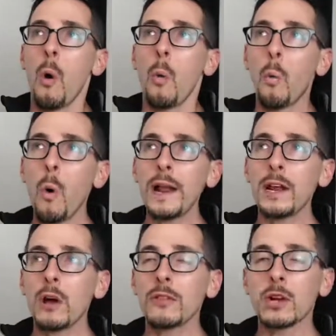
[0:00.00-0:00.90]
what
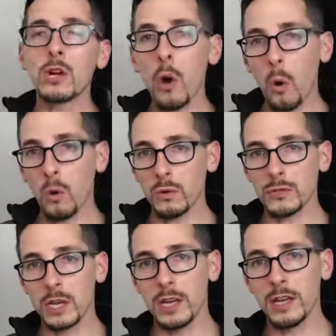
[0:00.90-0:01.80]
are the
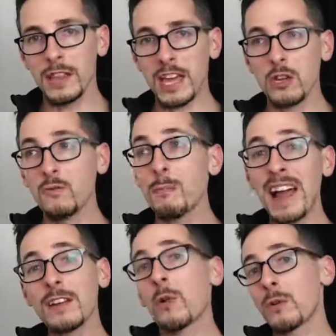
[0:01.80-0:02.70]
goals that you
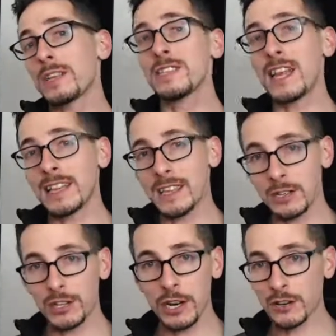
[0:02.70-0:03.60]
might have already set
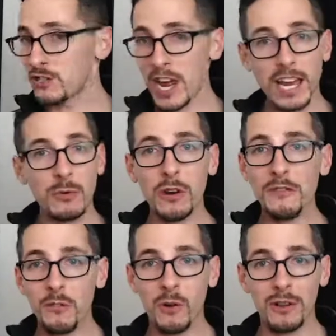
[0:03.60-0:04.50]
this year? It's January
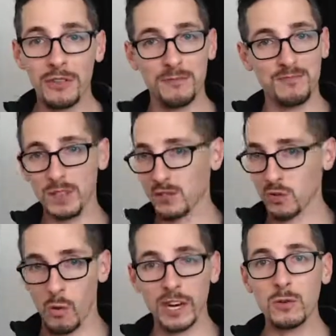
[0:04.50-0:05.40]
4th,
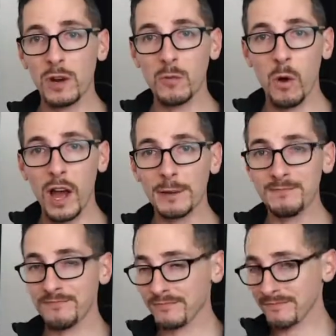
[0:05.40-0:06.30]
2021.
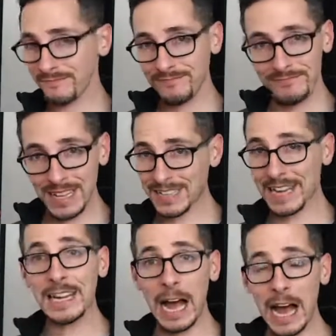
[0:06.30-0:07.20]

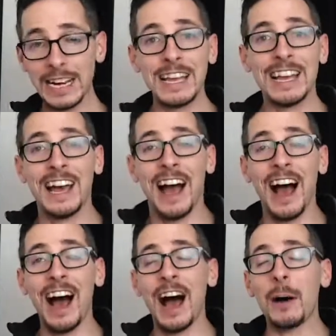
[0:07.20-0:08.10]
Thank God.
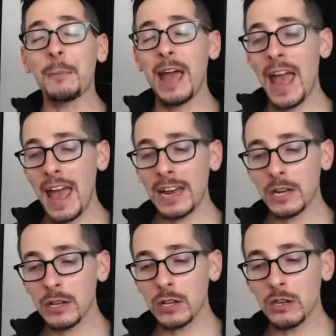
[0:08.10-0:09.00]

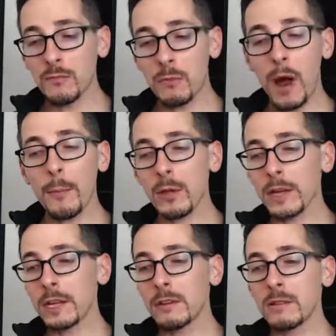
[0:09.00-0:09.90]
And you've
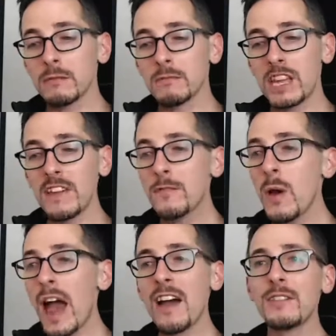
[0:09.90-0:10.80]
probably, if you
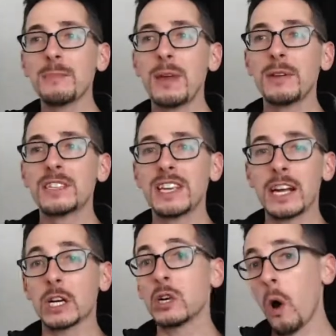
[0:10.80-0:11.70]
haven't maybe set
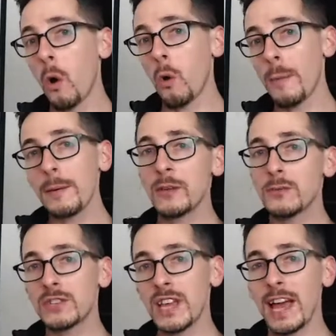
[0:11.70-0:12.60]
a goal, maybe you
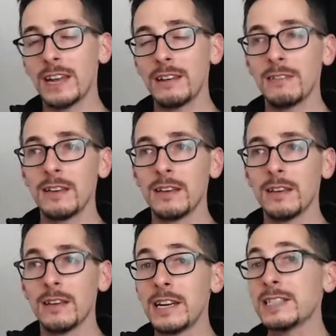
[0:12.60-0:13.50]
set
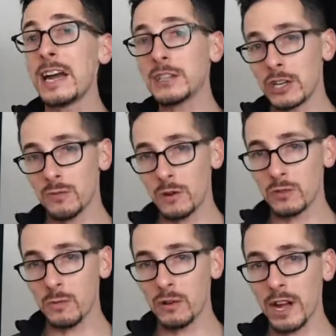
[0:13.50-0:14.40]
an intention,
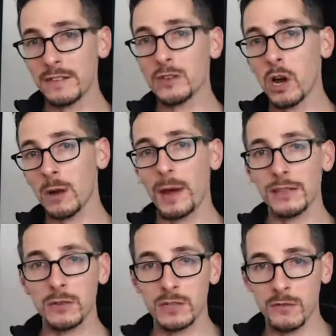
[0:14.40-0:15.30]
which we'll kind of talk
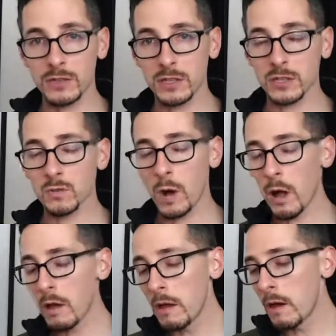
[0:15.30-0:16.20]
about those differences as
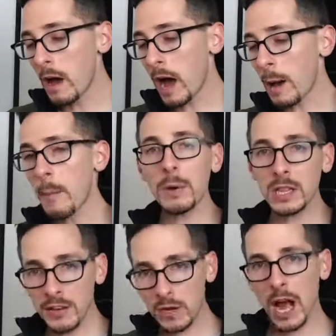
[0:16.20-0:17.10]
well. But
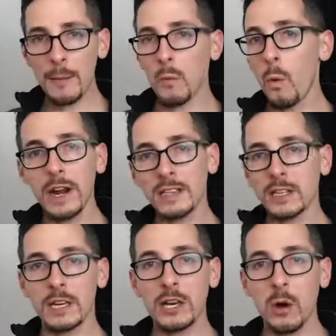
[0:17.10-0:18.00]
leave a comment. What is
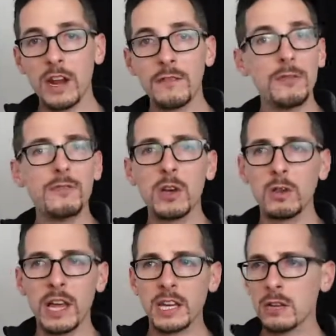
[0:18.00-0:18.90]
it? And if you feel
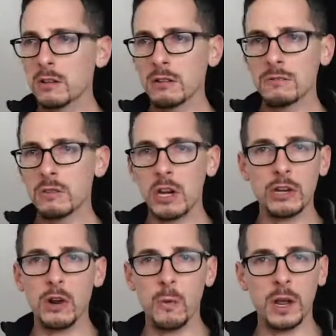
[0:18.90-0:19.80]
like you
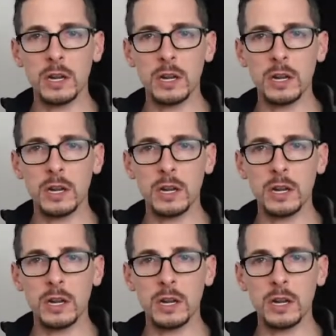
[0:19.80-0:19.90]
don't want